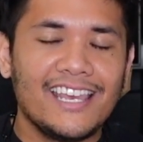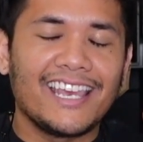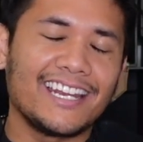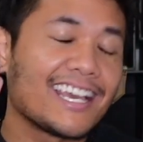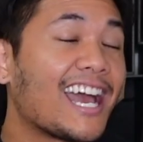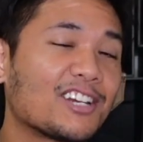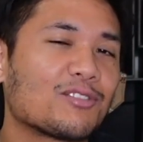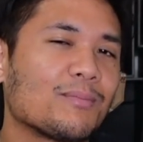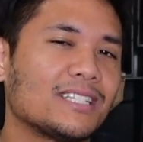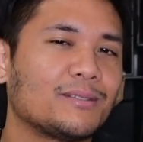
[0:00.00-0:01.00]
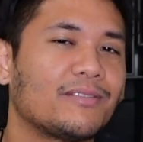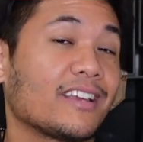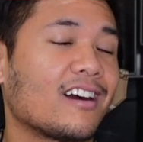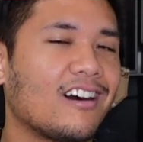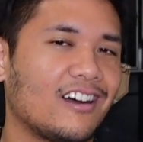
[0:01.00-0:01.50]
And it kind of reminds me of
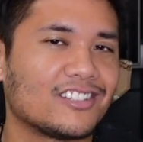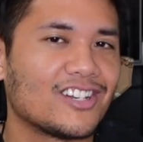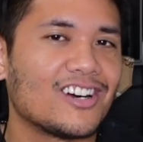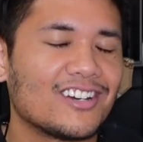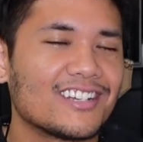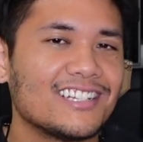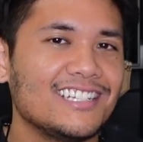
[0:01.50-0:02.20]
like a hot dog,